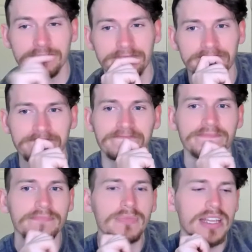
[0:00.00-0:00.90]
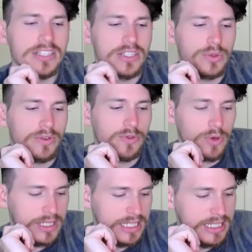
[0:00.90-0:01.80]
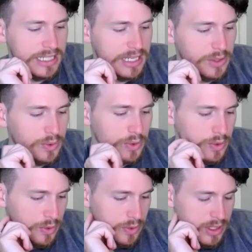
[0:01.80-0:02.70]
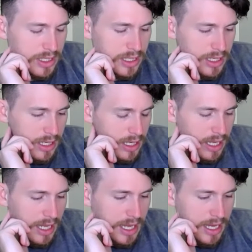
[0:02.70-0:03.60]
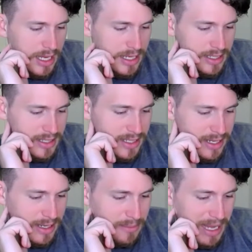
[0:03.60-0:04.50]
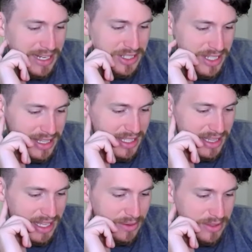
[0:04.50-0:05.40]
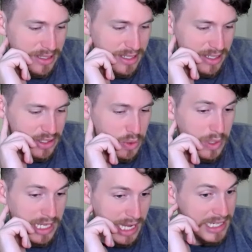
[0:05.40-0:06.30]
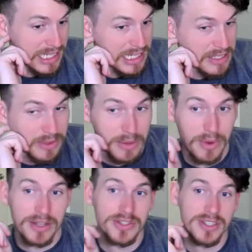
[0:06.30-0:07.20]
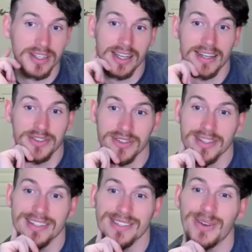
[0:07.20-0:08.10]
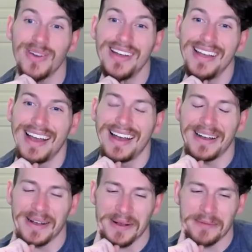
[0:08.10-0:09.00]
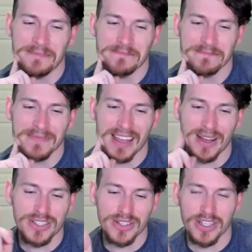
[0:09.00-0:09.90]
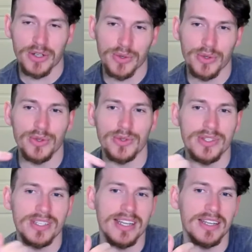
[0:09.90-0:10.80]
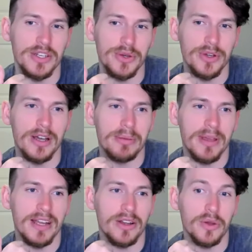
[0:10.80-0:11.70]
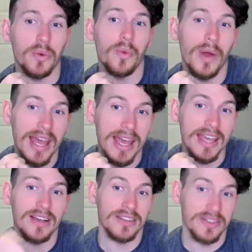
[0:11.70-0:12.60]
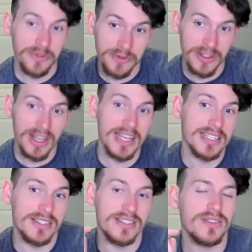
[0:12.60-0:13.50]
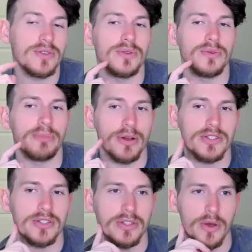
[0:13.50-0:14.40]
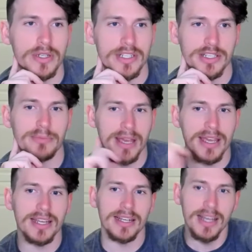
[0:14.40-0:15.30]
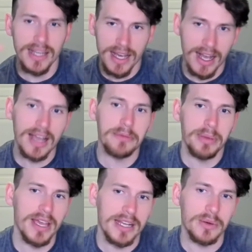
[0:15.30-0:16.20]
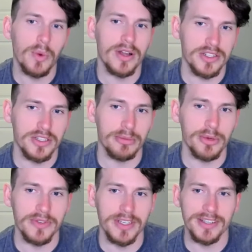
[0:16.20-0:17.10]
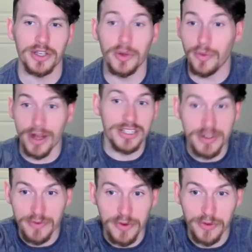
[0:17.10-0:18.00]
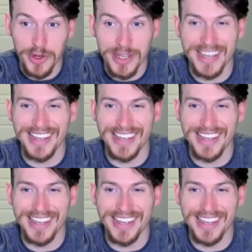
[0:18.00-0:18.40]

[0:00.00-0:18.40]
to do a 14 day cruise. And um, actually, I think that was in 2018 is when I watched it, actually. So um, I took a cruise in Europe, and on the way, on the flight to Barcelona, Spain, I paid and watched the movie. Could have watched it for free